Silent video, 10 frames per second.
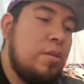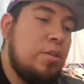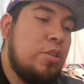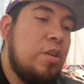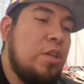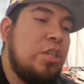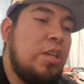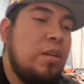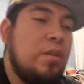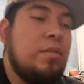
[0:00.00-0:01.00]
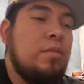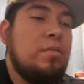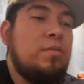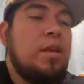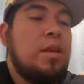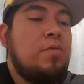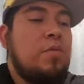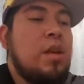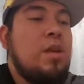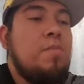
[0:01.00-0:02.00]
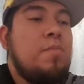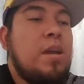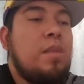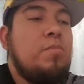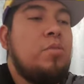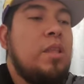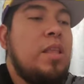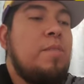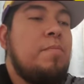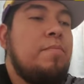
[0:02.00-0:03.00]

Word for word: sorry Shield, and I would not mind pulling that